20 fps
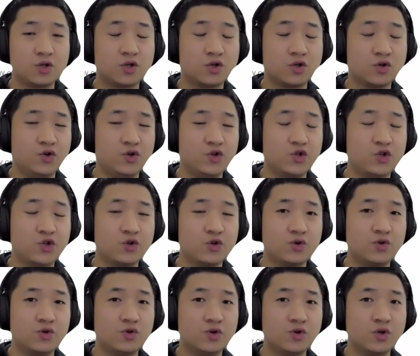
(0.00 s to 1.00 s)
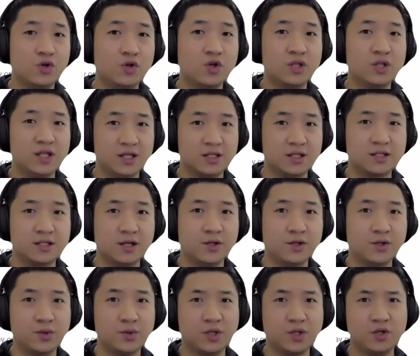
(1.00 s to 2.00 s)
Console data
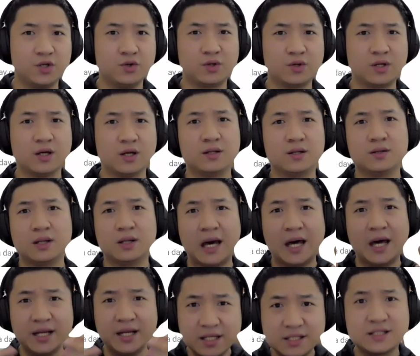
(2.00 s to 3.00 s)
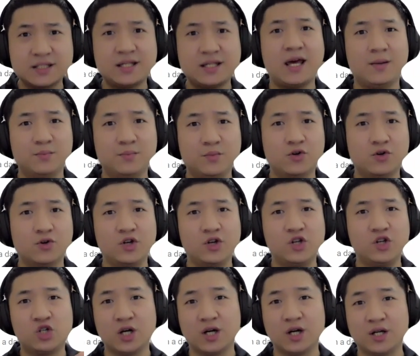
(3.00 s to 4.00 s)
so that you can understand more
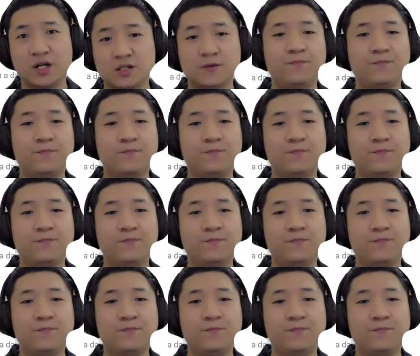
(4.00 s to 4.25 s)
each other.